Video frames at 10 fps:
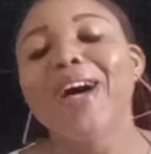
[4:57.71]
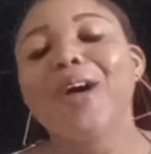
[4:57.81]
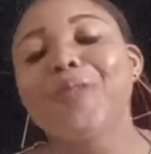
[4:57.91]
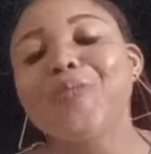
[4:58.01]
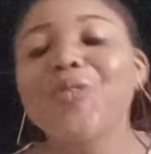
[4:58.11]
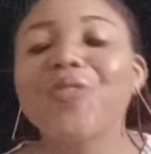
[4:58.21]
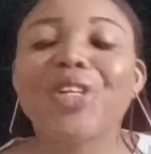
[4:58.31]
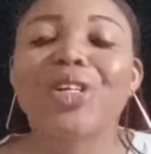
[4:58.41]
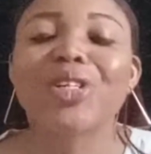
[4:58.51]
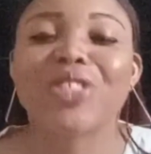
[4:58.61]
Moving
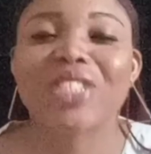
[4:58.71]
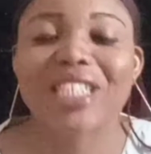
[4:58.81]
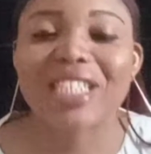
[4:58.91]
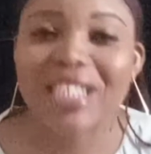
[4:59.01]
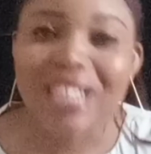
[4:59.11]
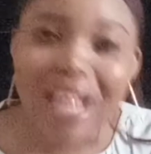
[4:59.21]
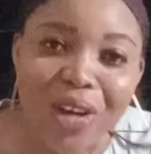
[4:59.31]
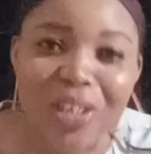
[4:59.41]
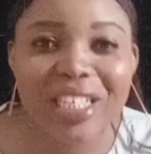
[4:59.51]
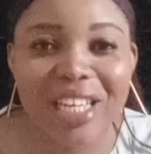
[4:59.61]
on to the
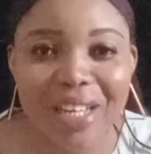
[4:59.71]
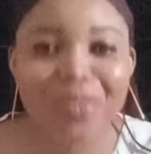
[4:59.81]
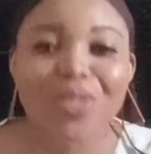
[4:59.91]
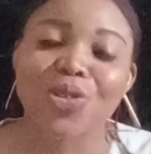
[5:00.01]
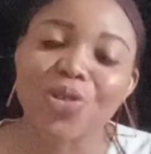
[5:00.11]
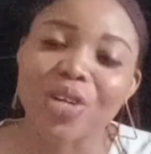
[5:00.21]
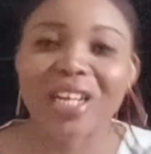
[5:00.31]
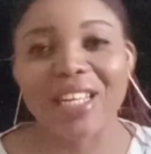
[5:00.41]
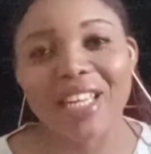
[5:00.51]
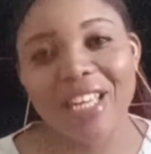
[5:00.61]
second gift you can
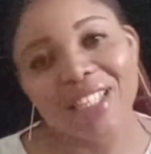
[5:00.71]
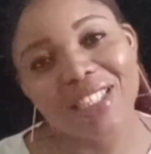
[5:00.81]
get